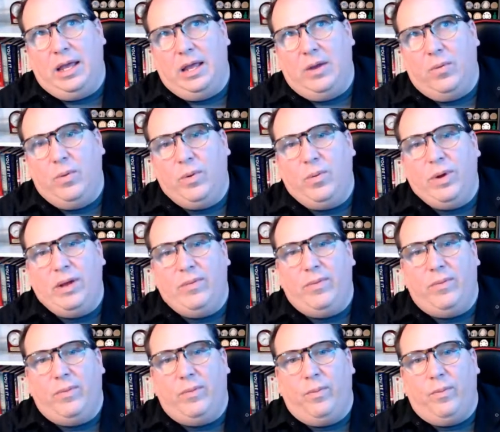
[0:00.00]
we
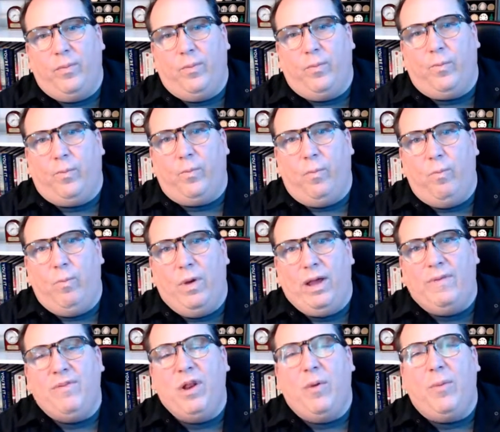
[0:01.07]

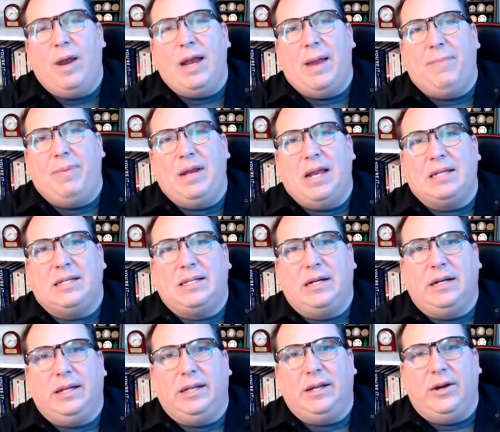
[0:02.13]
even though it might not be
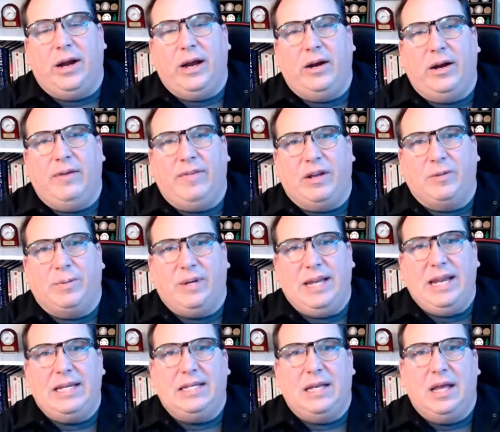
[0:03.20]
necessarily your area of
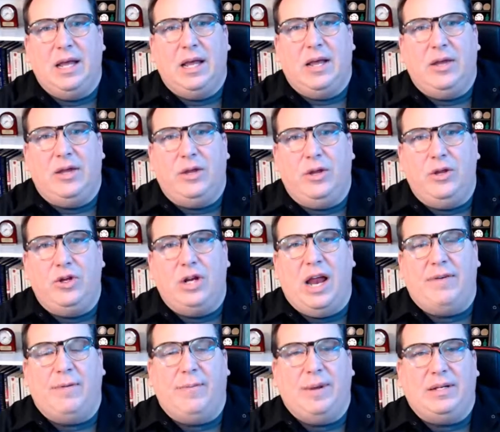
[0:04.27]
expertise, you should
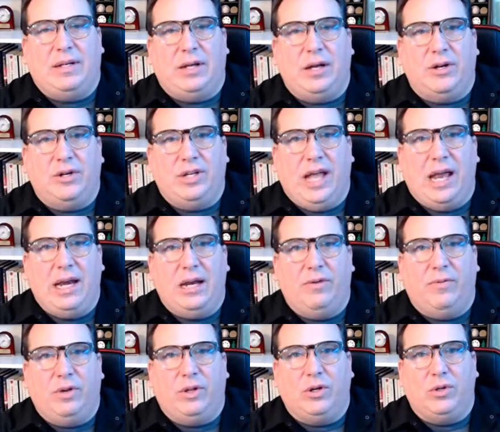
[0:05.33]
have a basic understanding
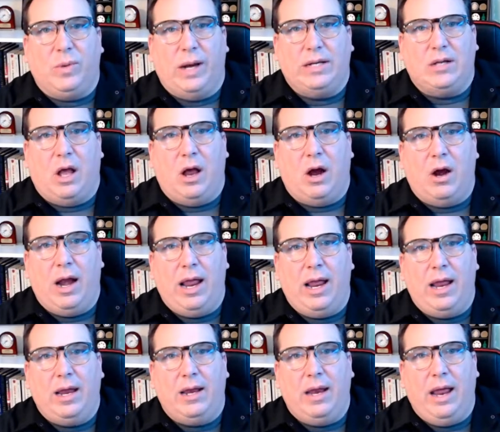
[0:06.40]
of what those threats are
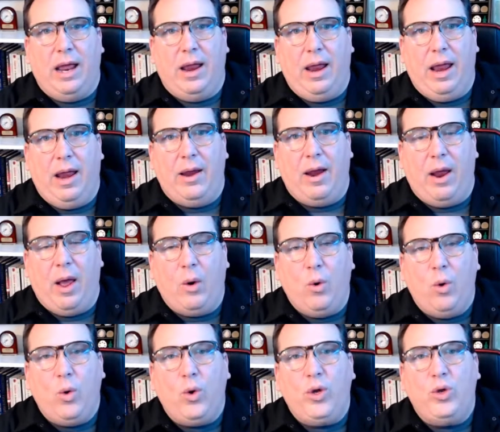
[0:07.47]
and
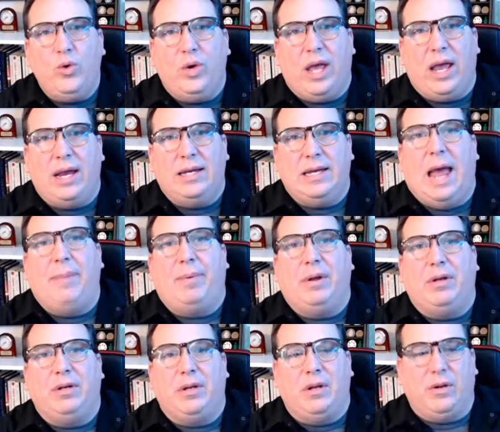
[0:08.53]
who you can tap
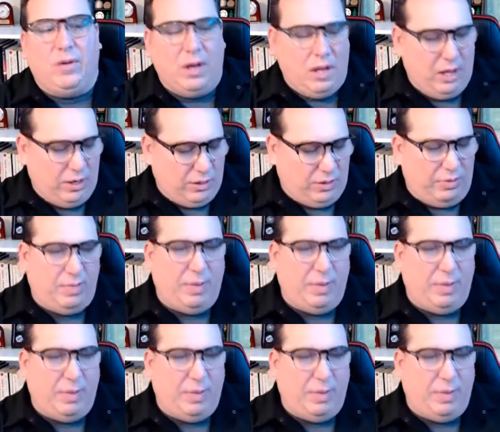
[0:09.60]
onto to